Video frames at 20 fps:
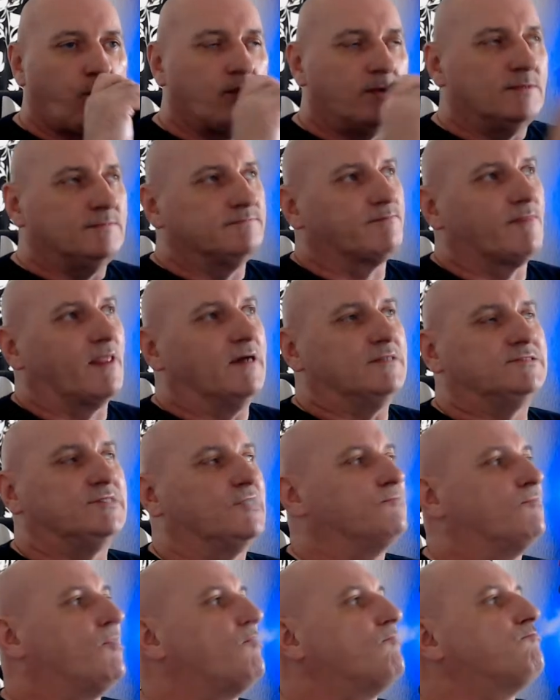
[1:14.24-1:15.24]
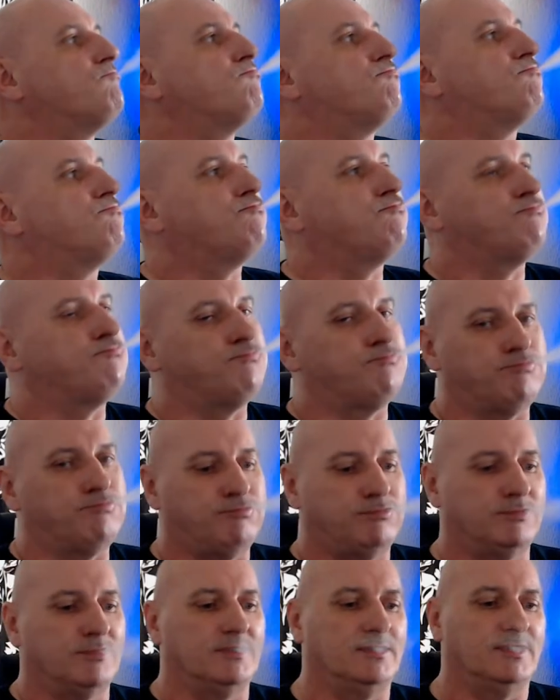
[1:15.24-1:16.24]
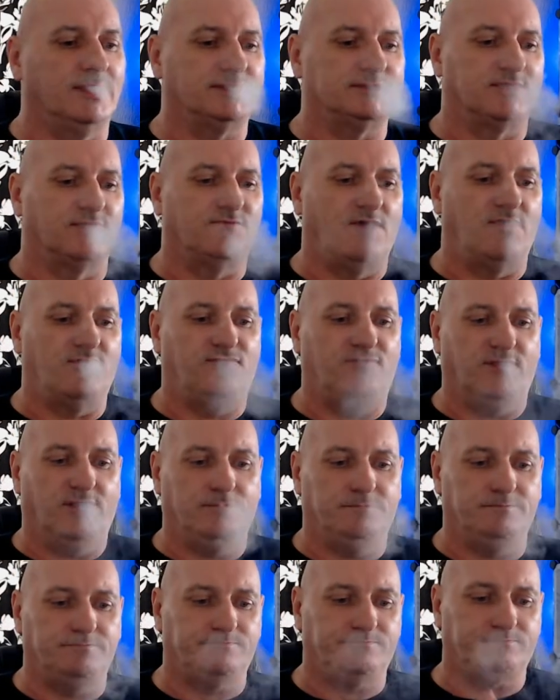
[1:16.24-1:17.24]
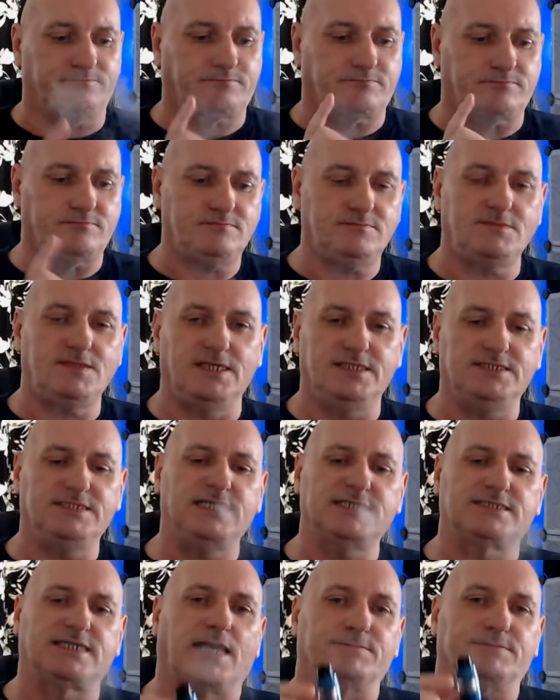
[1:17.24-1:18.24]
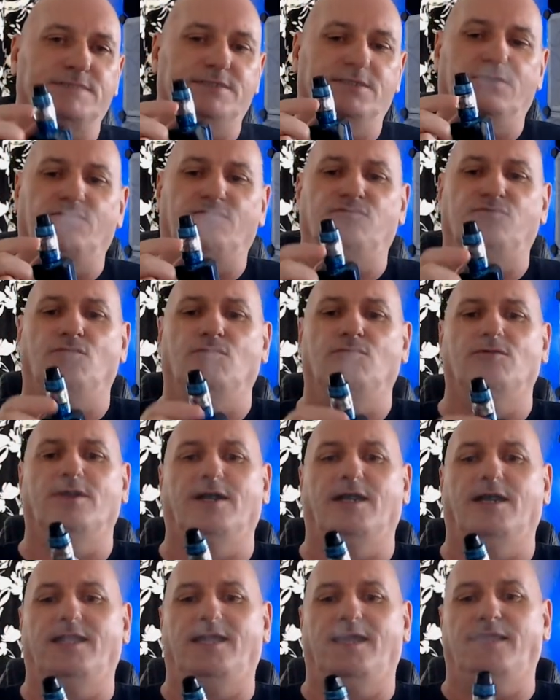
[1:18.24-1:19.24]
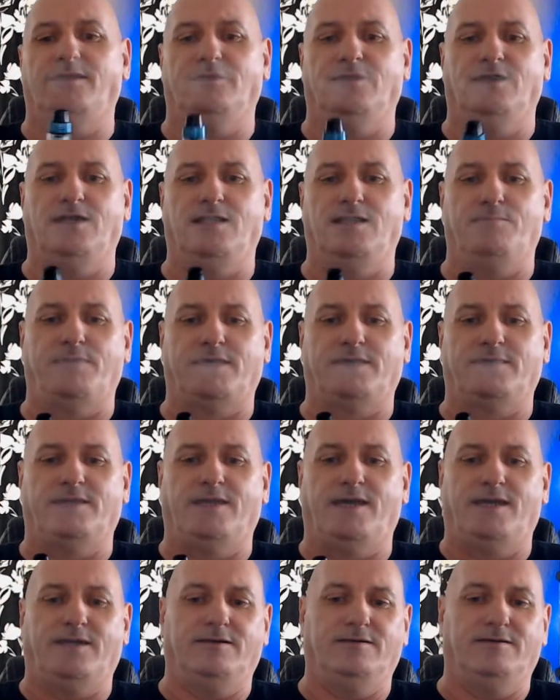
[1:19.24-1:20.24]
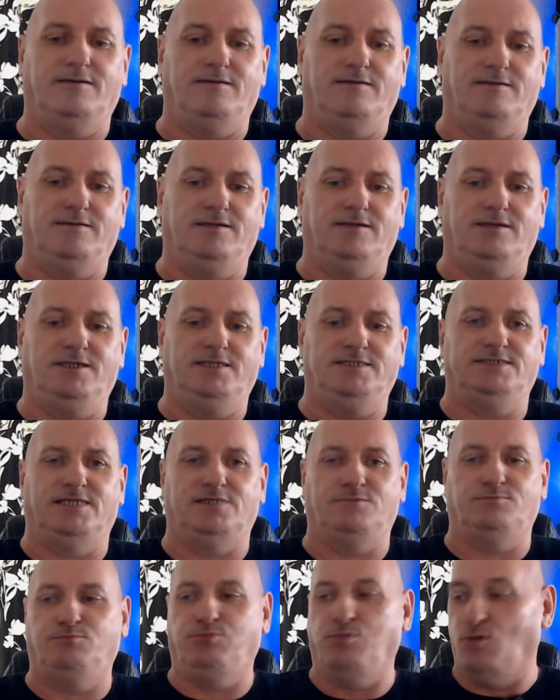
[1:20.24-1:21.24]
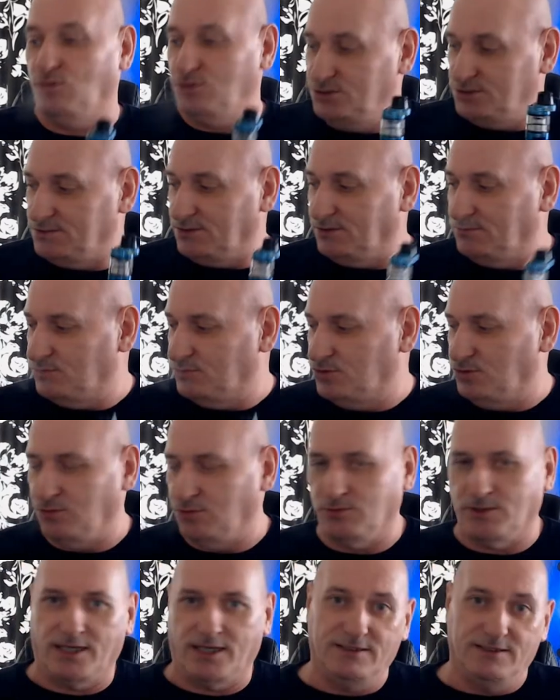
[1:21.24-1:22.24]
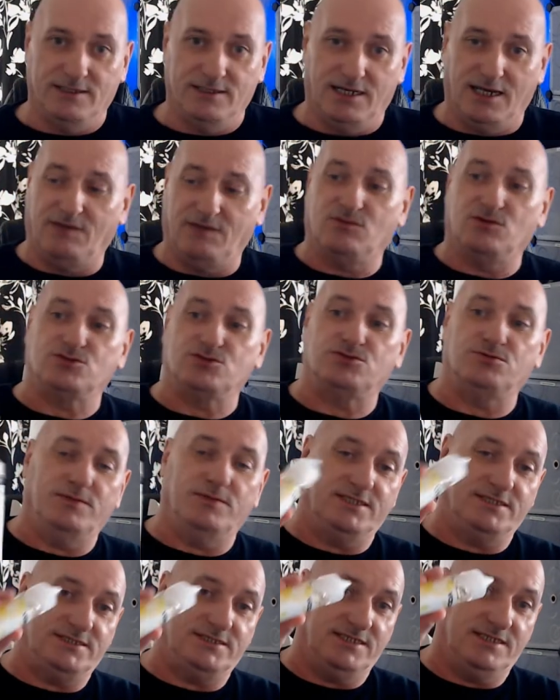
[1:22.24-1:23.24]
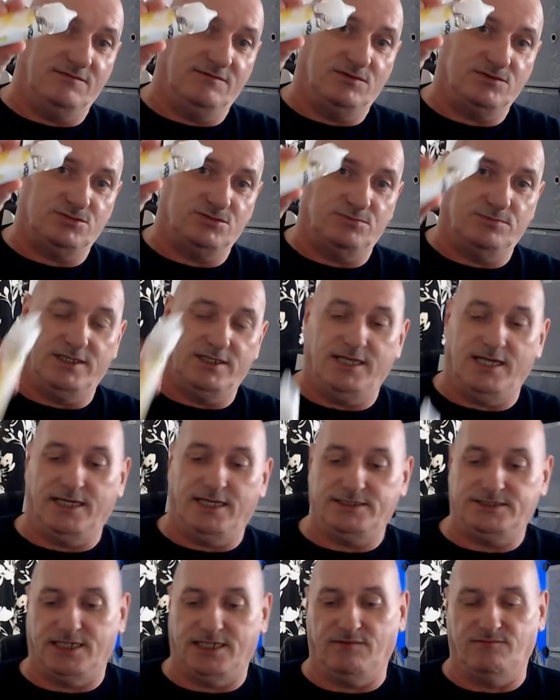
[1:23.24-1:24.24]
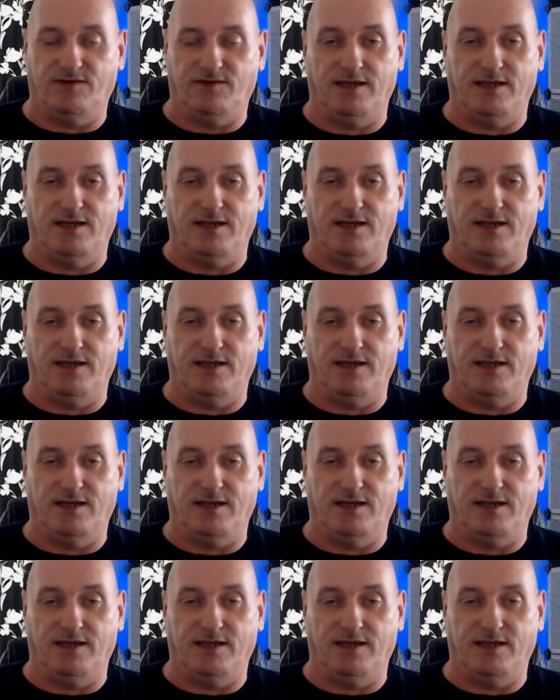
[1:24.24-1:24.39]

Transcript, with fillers: I'll tell you what let's give it a fill it says captain at the front and then at the back of that it says push and we'll do that and I've got some of this in I've got some of the 88 Vape